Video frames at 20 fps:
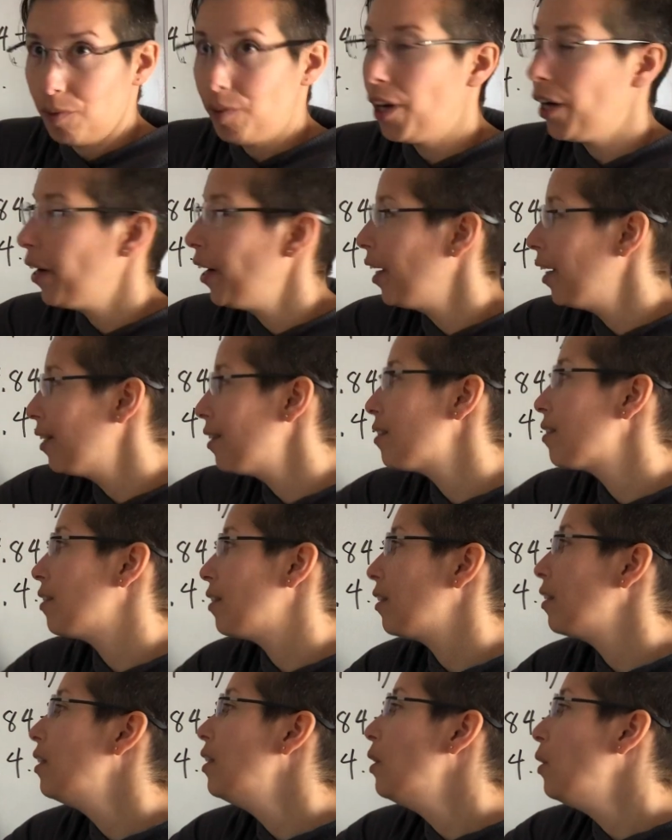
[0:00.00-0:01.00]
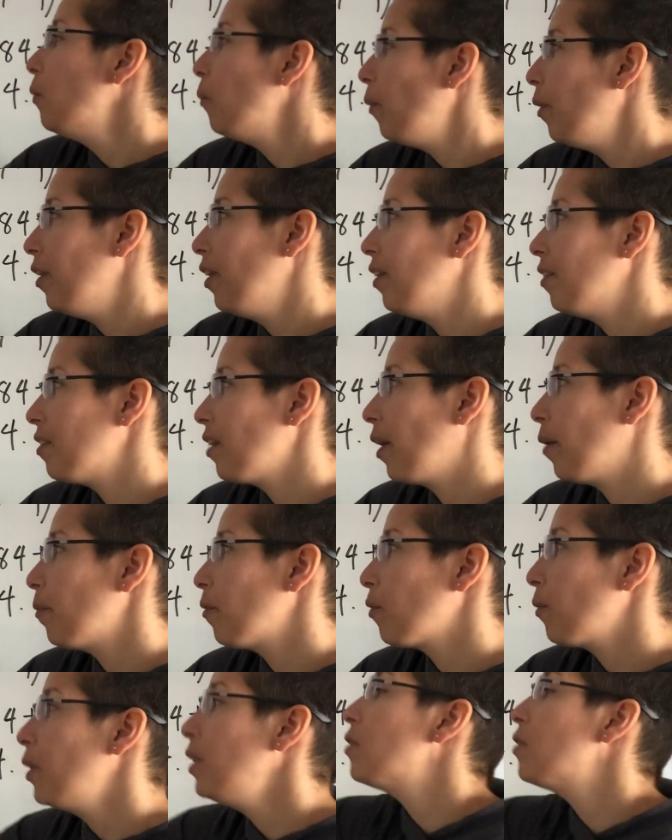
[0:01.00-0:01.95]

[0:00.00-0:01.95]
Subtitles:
variance, and within time 3.